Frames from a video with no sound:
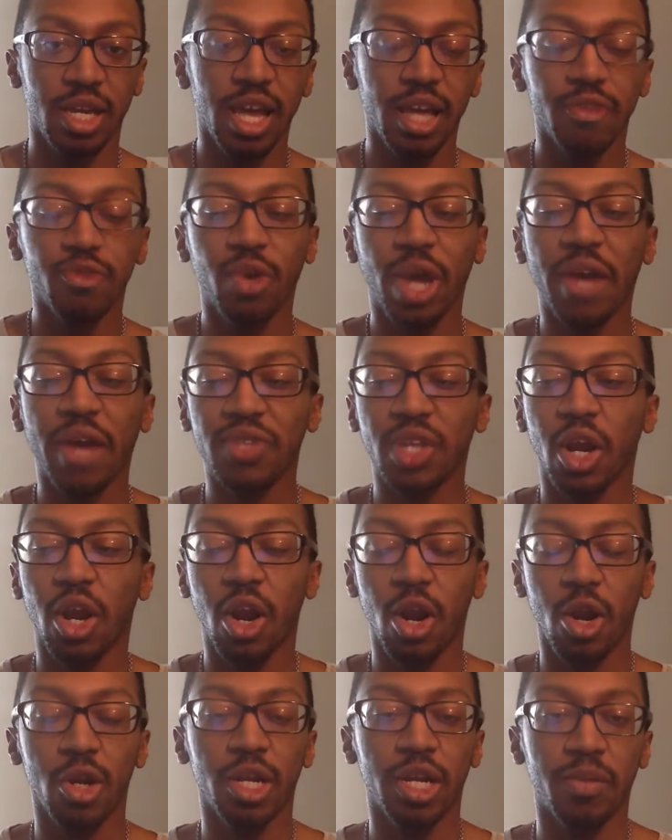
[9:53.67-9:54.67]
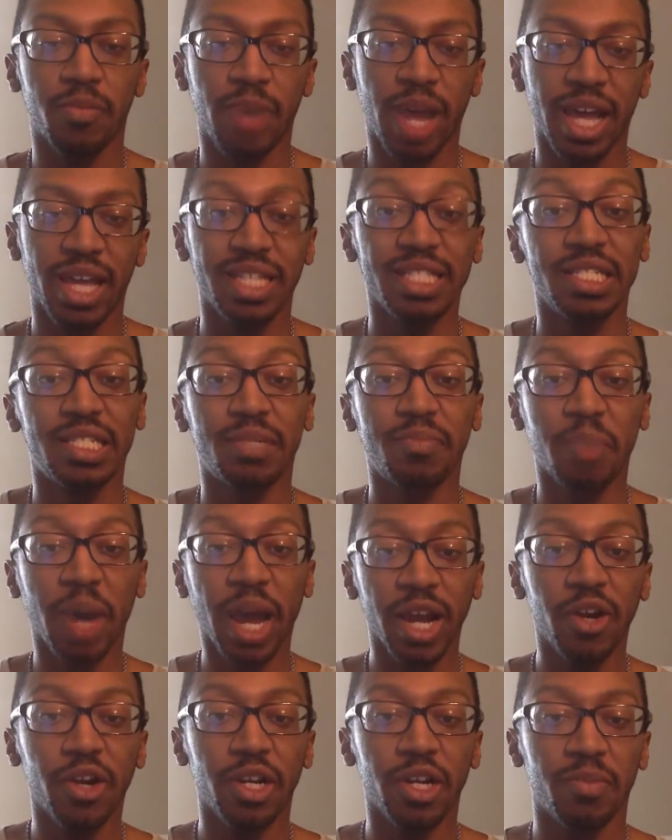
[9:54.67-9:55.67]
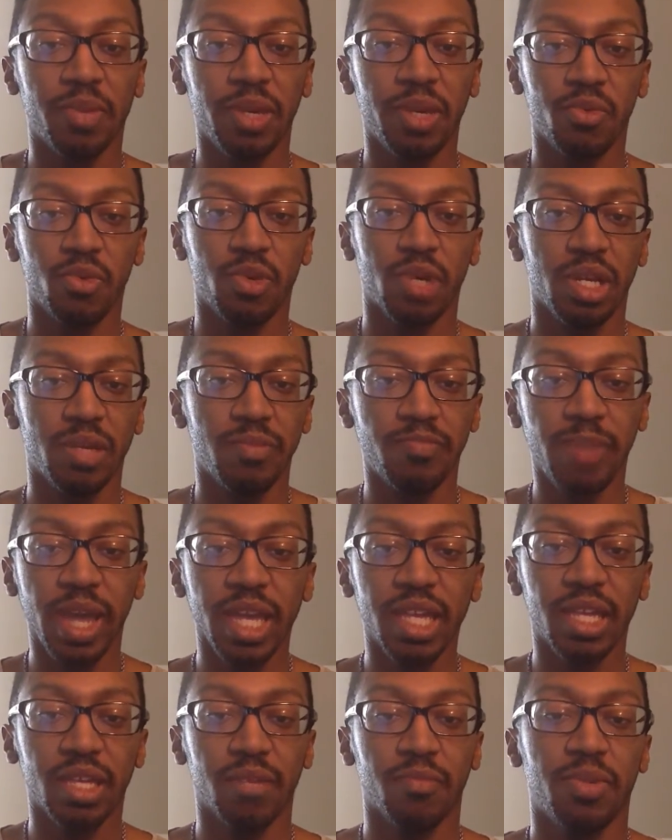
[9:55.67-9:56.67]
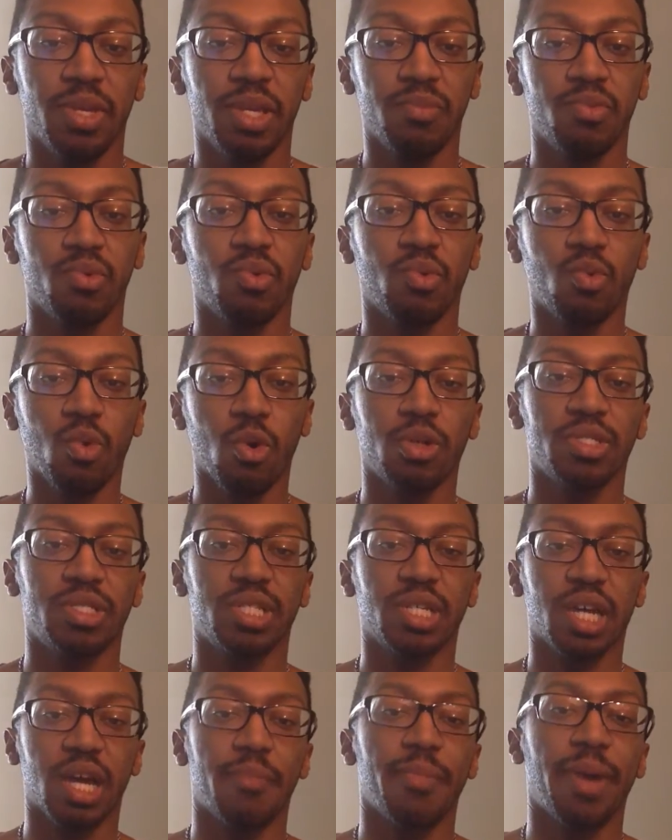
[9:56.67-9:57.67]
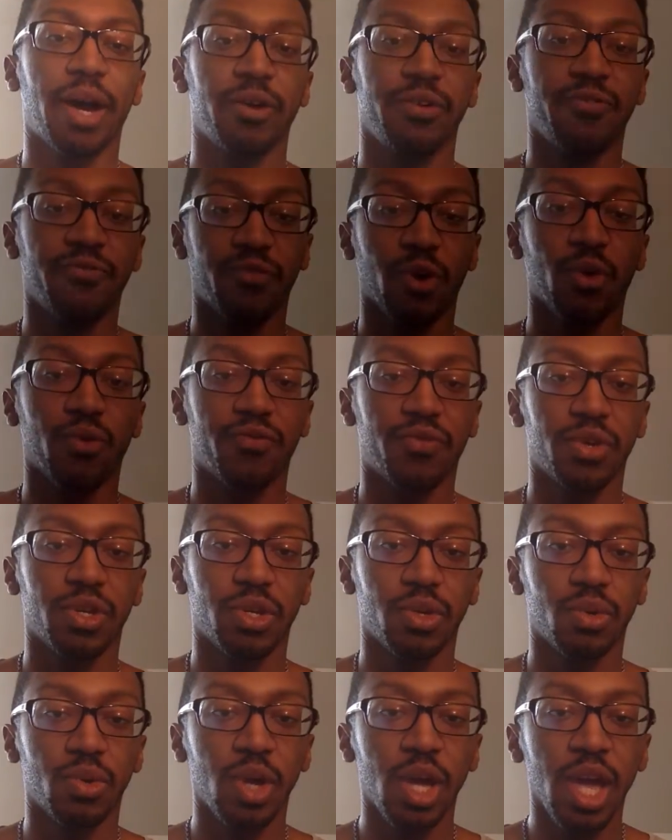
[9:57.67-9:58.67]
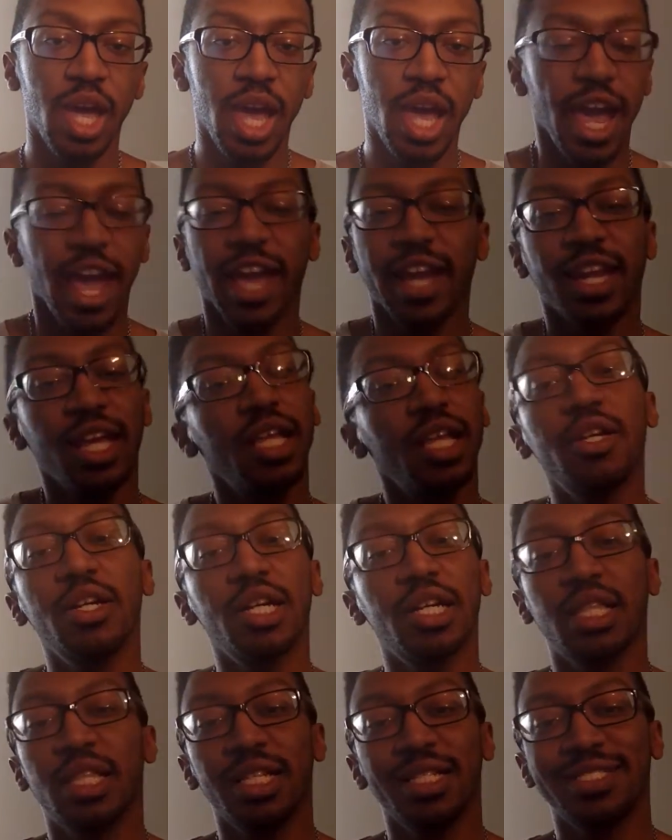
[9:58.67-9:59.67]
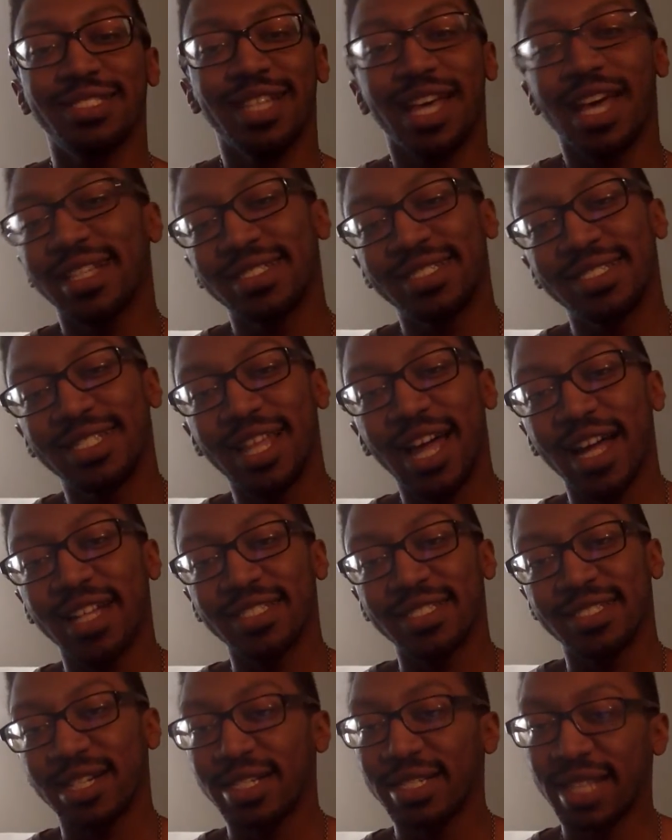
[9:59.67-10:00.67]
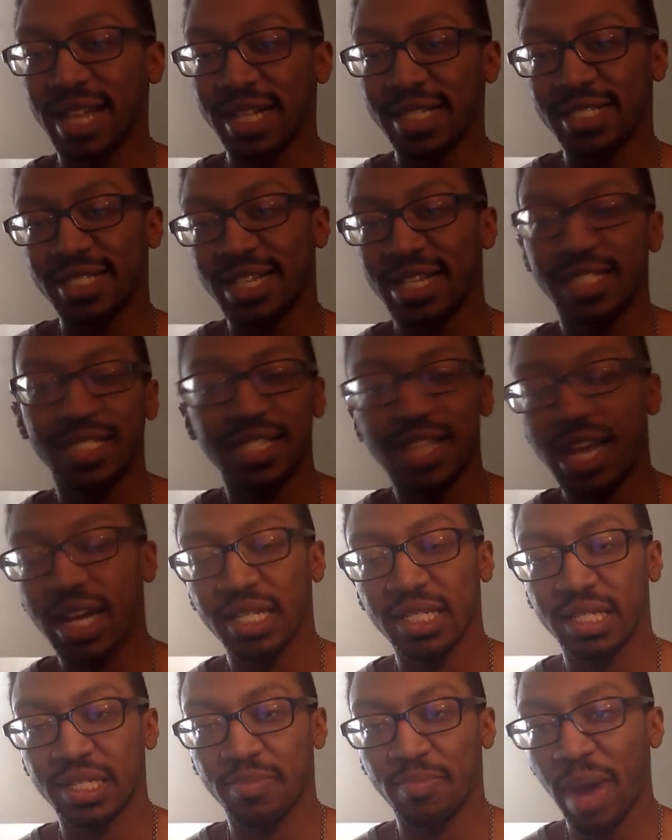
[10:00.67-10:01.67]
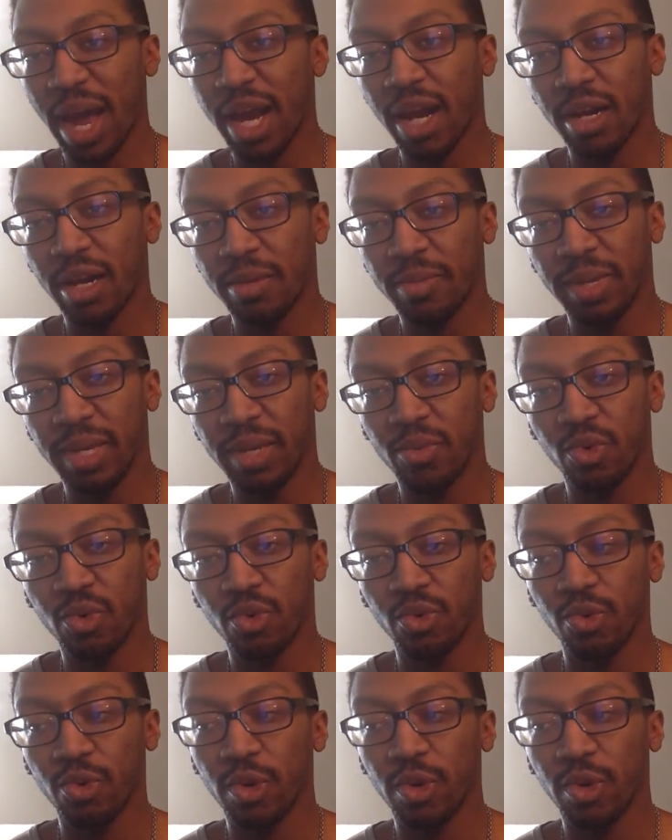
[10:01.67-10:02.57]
And you have to earn it by inspiring people and making people want to come out and vote for you. And Hillary Clinton has not done that. She has not inspired people